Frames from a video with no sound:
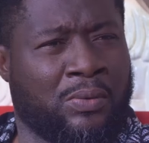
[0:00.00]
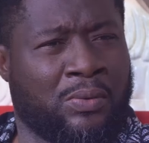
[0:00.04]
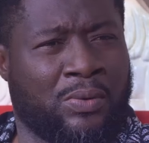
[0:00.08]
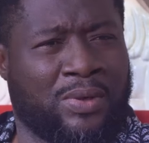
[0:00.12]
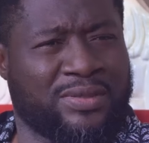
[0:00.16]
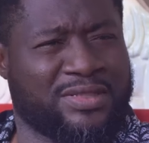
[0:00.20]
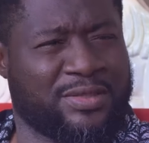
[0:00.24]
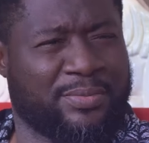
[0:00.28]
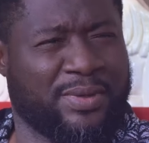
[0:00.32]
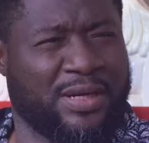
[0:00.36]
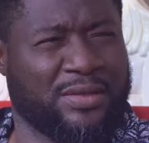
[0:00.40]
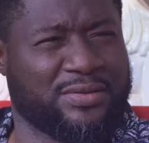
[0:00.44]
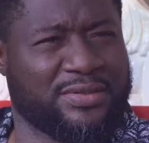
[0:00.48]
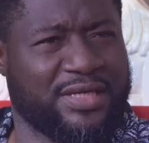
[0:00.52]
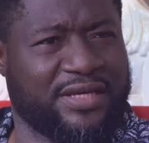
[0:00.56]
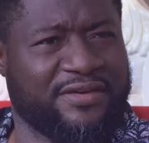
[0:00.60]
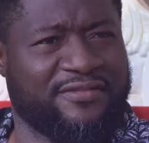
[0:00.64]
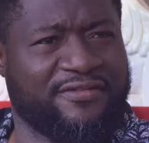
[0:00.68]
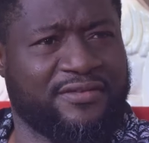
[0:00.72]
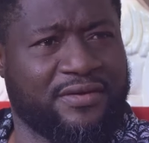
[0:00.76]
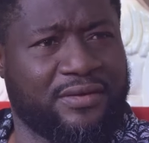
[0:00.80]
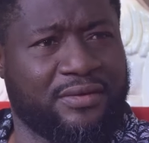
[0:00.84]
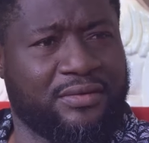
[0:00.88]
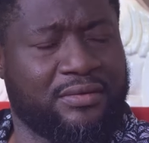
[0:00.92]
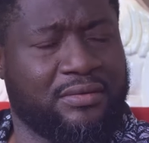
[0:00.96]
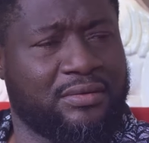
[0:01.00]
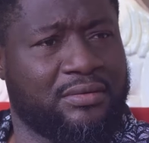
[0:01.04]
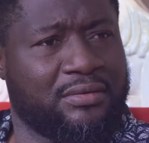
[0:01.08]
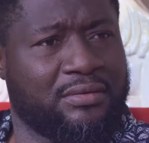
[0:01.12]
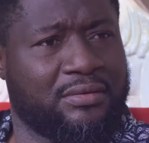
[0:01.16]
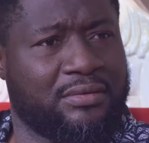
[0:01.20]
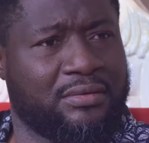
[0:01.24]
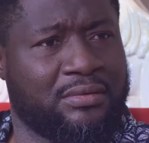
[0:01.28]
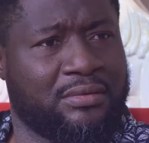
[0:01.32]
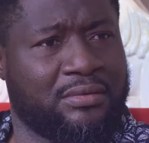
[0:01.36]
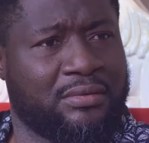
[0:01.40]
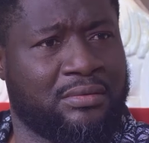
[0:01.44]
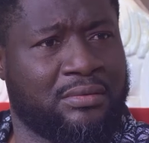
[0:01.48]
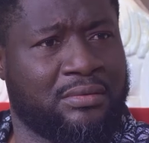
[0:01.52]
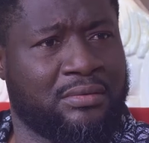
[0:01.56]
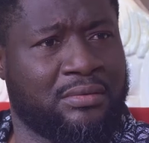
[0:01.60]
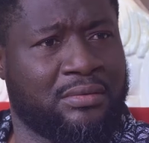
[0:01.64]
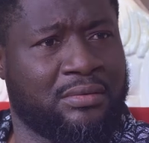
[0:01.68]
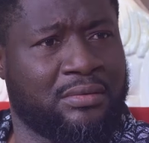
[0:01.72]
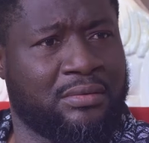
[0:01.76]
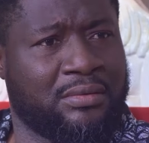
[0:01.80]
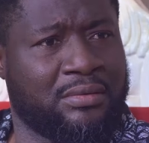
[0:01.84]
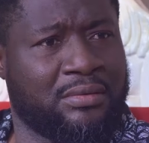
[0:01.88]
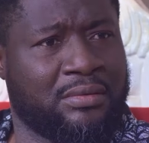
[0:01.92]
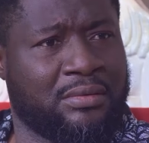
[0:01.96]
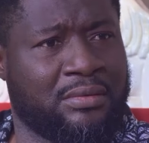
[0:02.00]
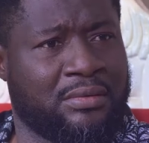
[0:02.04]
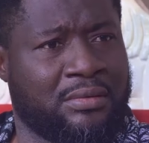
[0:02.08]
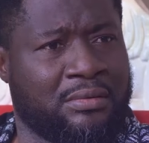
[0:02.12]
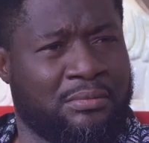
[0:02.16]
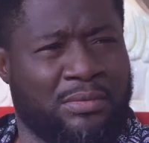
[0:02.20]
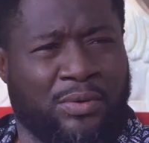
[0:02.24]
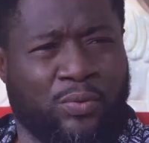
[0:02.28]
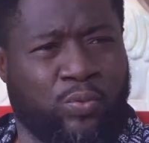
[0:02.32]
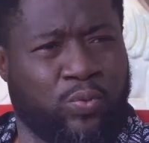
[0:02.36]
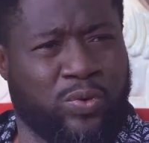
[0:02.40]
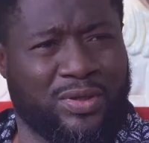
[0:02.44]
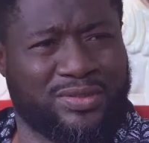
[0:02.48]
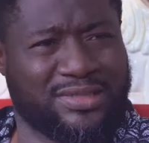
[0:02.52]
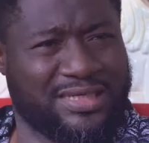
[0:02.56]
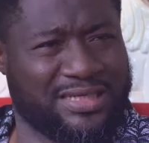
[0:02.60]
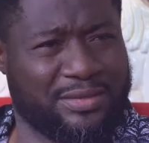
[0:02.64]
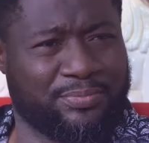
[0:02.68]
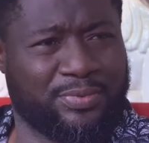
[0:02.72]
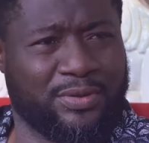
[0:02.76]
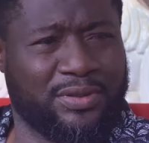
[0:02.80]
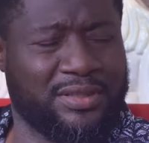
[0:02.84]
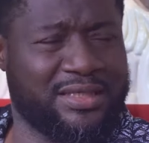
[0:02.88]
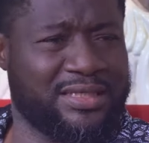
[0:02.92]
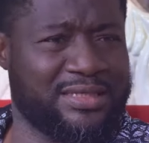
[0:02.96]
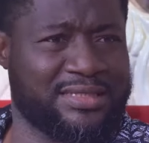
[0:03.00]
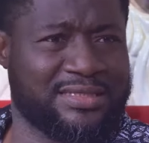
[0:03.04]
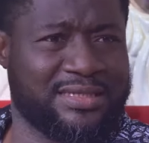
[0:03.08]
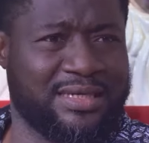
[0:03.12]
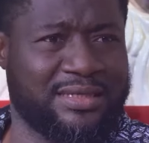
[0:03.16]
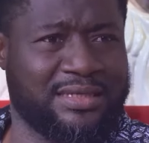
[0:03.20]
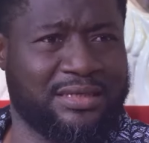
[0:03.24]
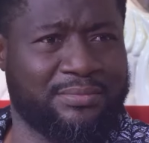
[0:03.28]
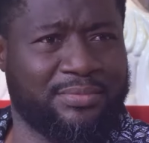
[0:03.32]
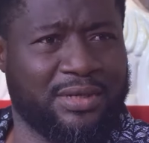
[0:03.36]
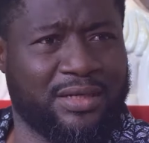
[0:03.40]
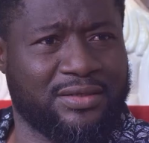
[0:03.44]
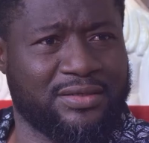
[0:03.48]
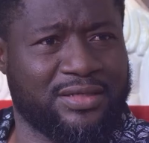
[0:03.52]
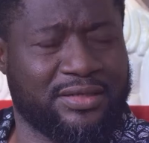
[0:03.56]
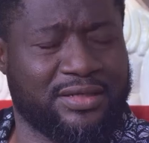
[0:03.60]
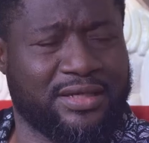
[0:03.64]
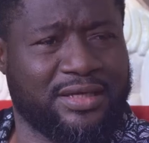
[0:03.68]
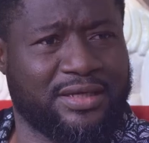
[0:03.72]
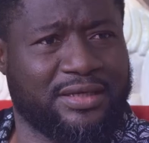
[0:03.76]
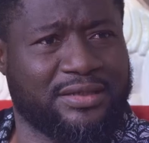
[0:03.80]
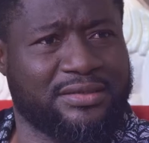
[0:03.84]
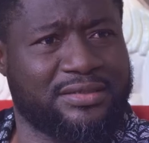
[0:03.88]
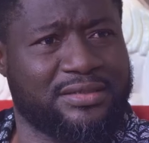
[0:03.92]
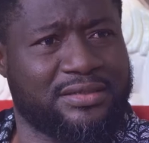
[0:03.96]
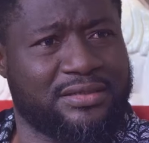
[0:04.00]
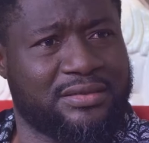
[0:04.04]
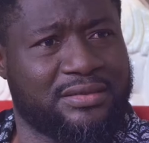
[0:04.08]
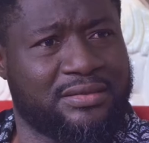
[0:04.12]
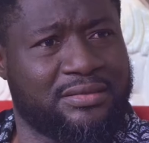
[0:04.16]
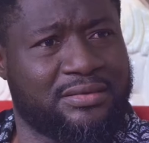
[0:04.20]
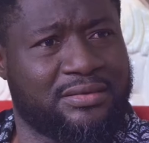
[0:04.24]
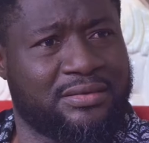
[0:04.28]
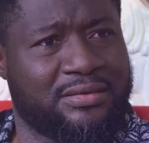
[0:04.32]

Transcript: What about Ife? What are the police saying about the case?